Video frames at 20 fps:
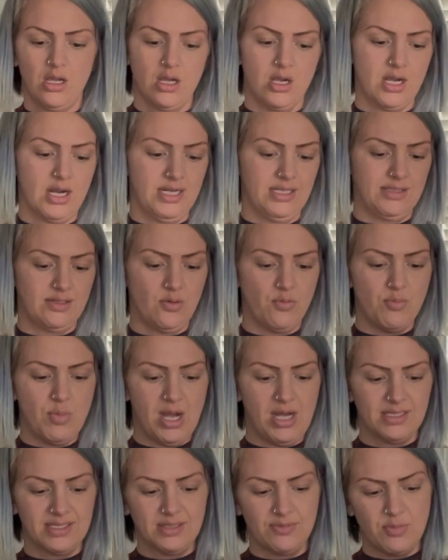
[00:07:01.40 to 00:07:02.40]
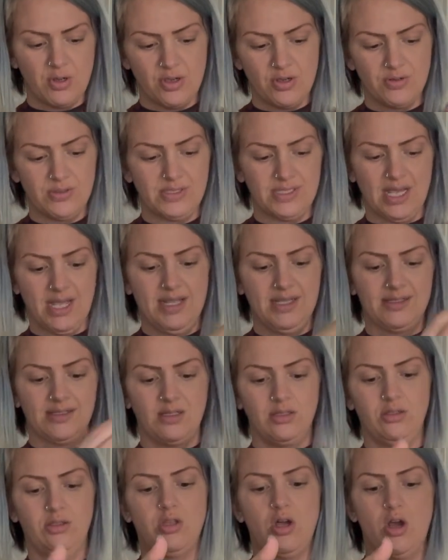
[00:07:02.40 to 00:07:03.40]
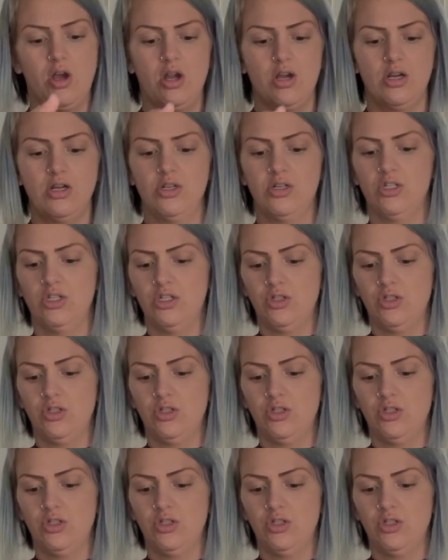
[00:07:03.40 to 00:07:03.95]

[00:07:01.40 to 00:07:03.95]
All right, so Mossimo size large